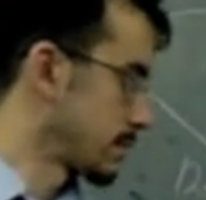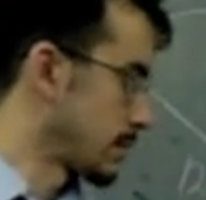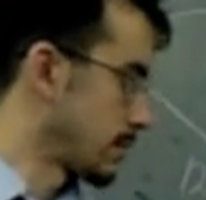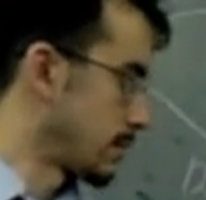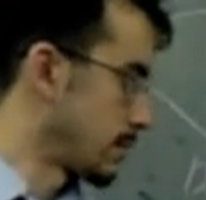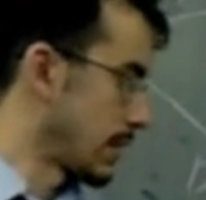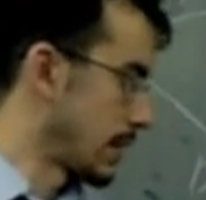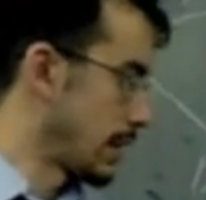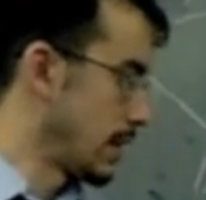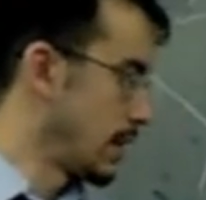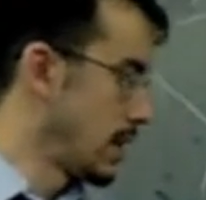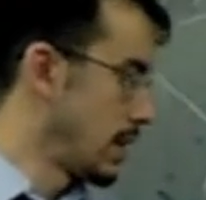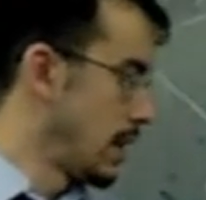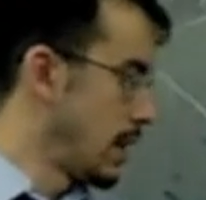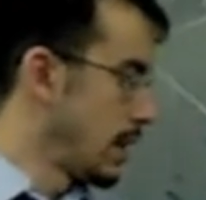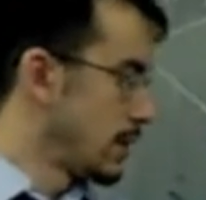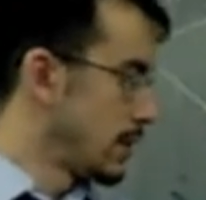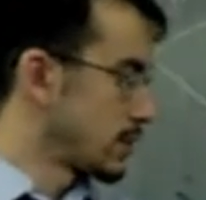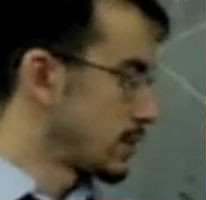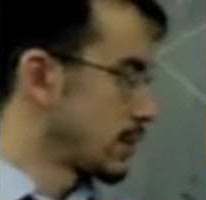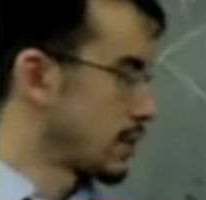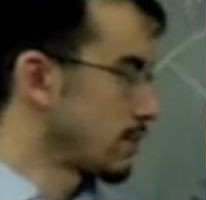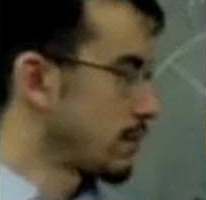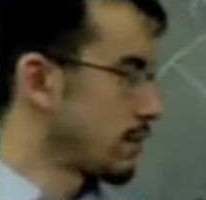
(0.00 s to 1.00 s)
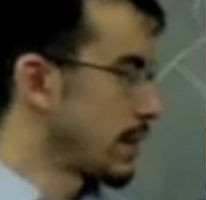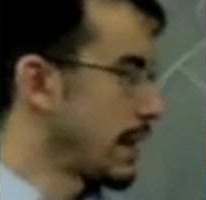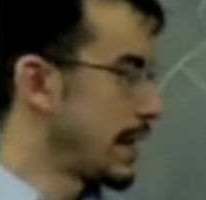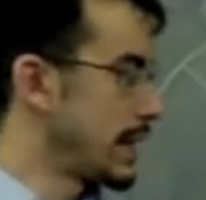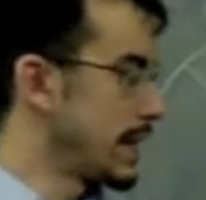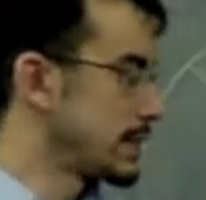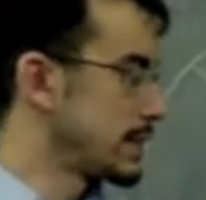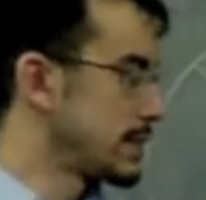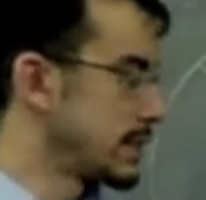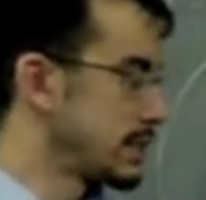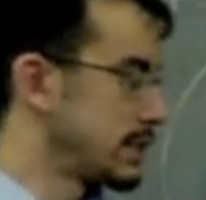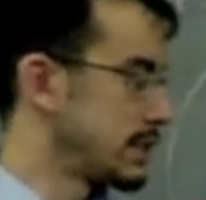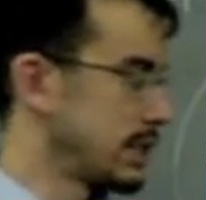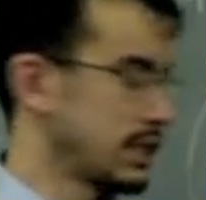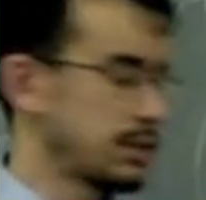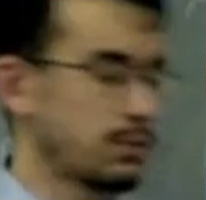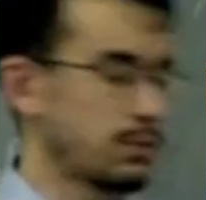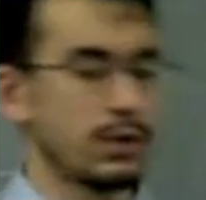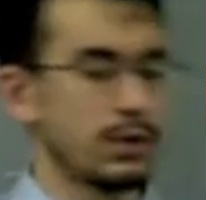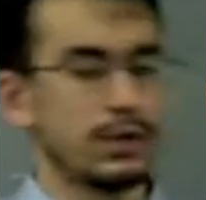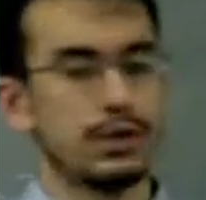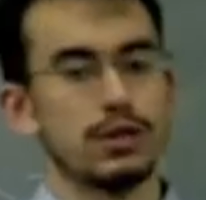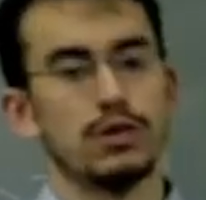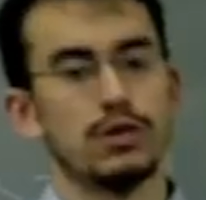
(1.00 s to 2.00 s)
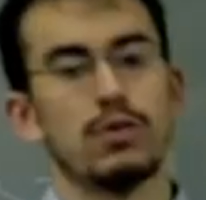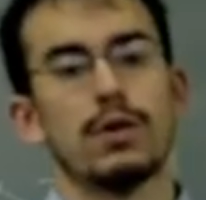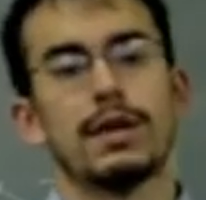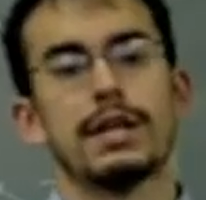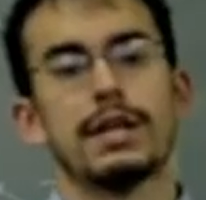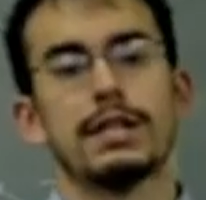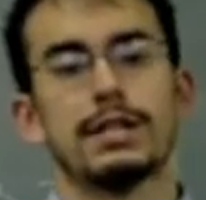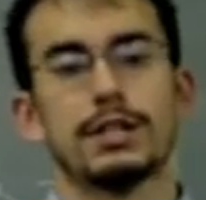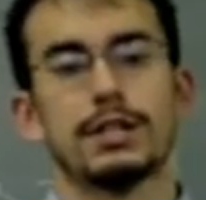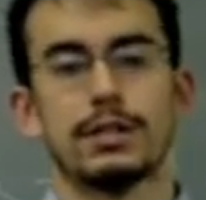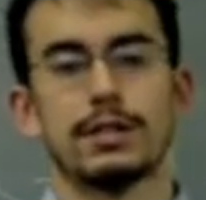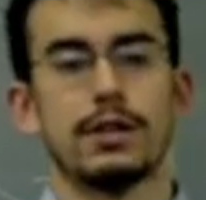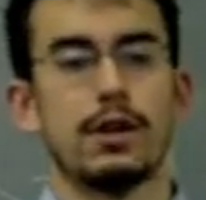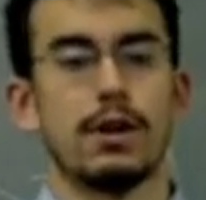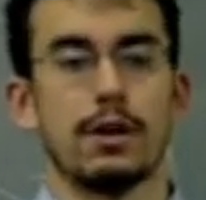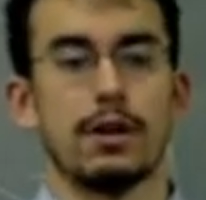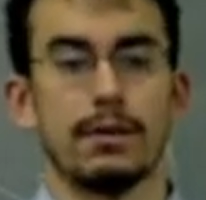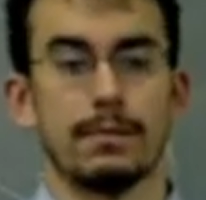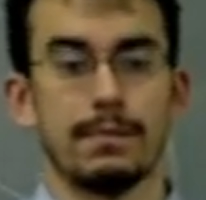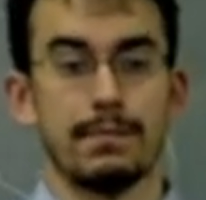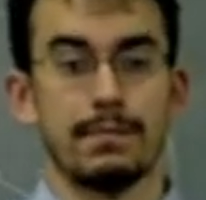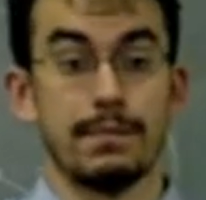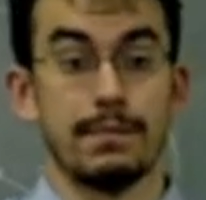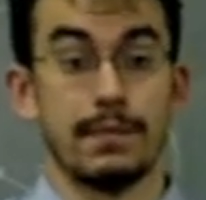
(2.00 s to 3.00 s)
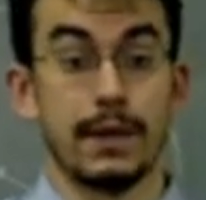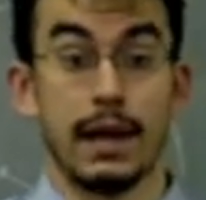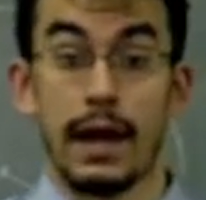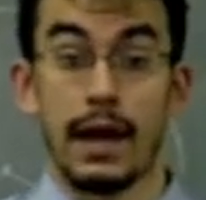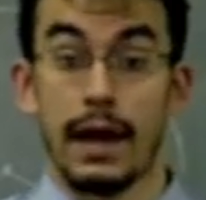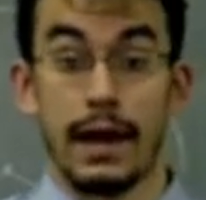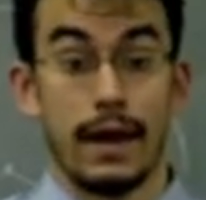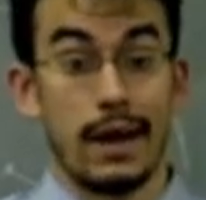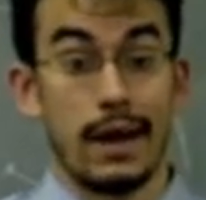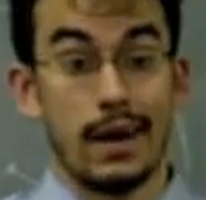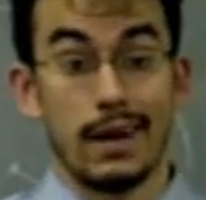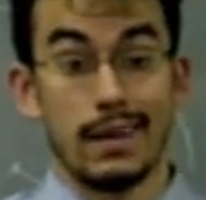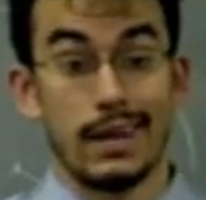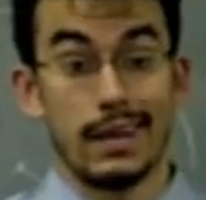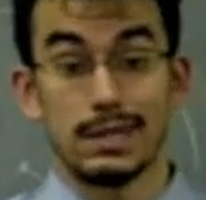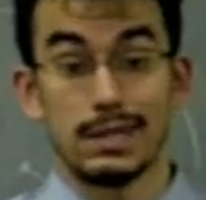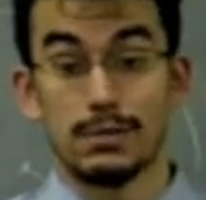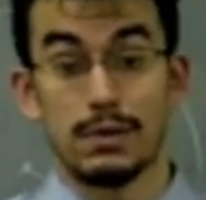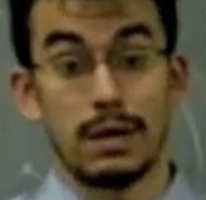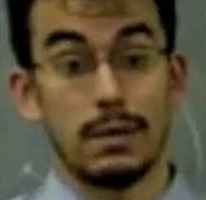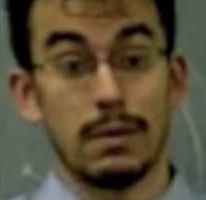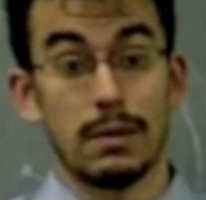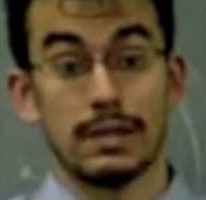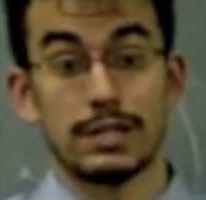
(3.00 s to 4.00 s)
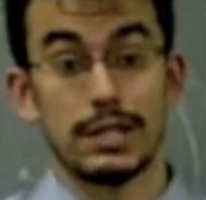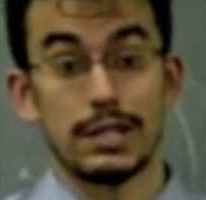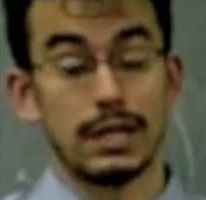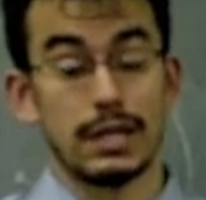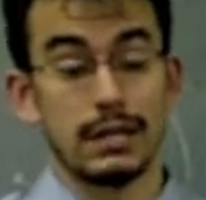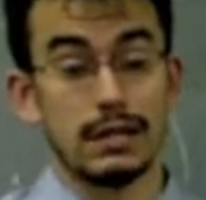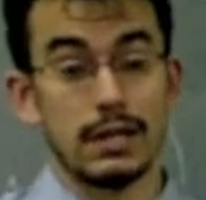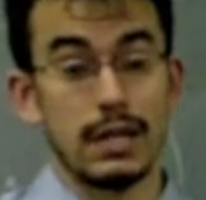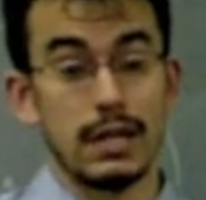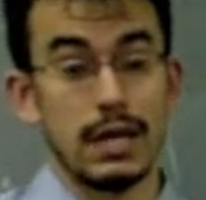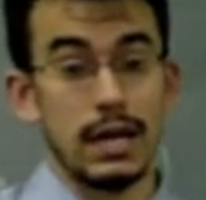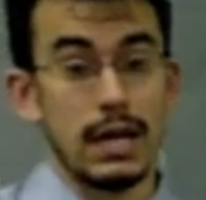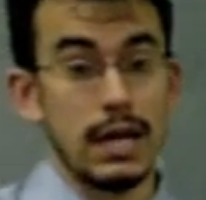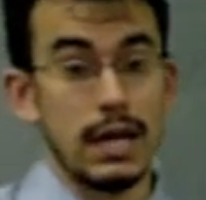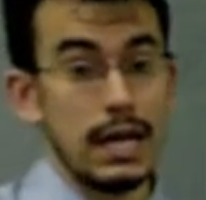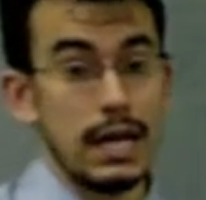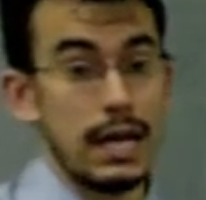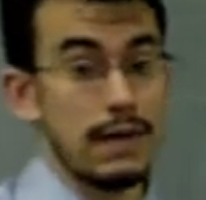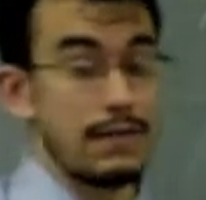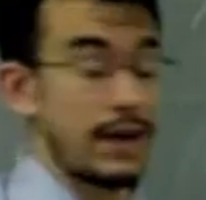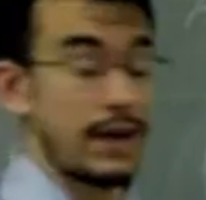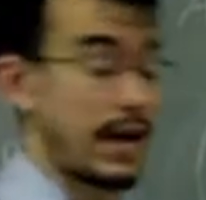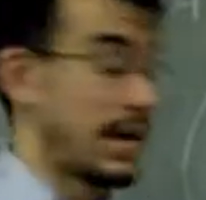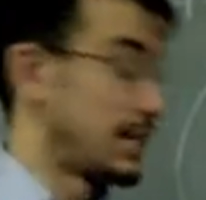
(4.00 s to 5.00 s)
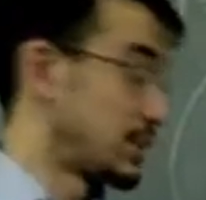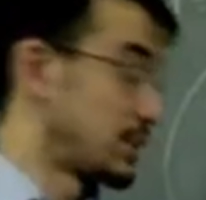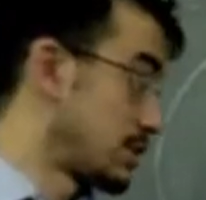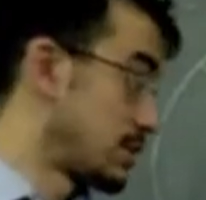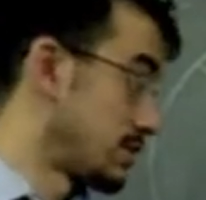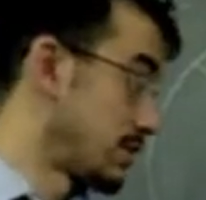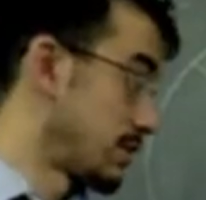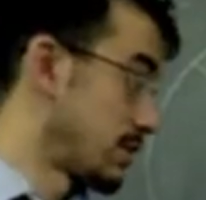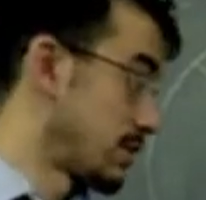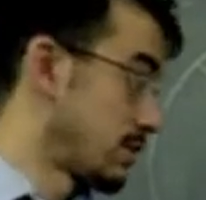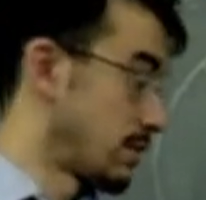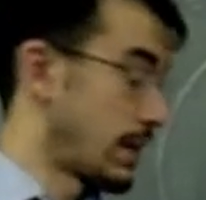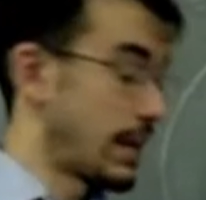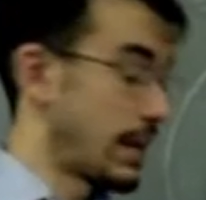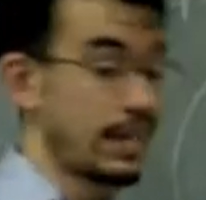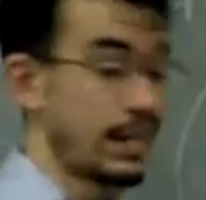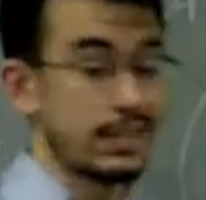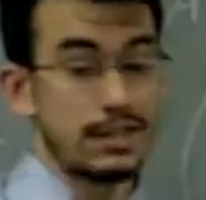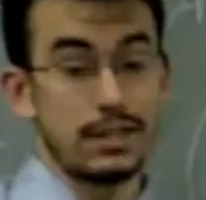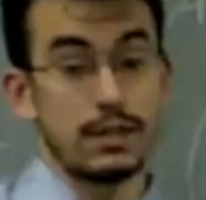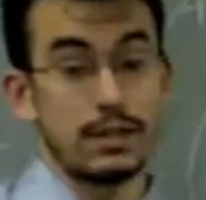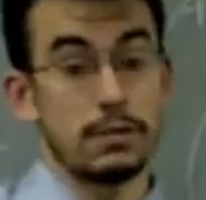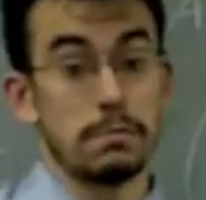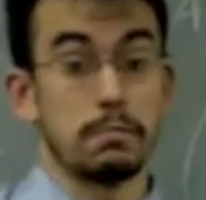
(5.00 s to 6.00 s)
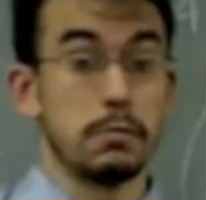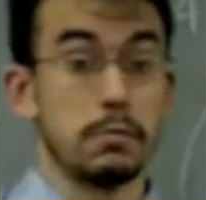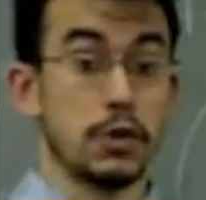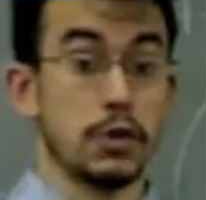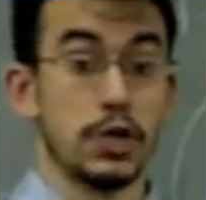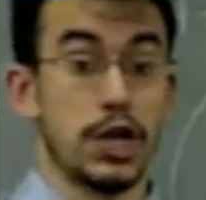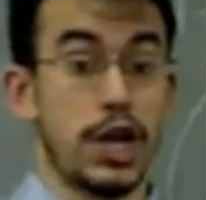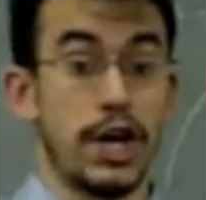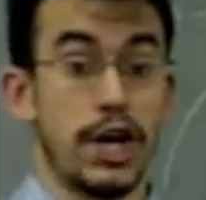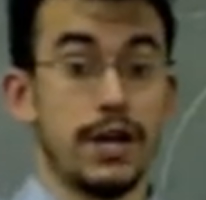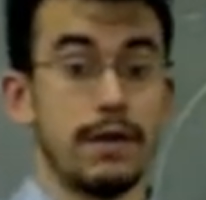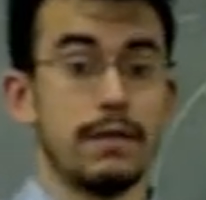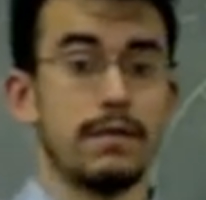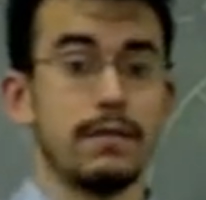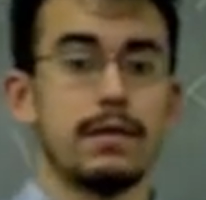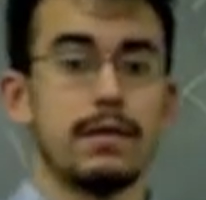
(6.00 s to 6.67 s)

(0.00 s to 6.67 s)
Okay? So the radius is 6.21 inches long. That's pretty much it. If I ask you for the radius, you're done.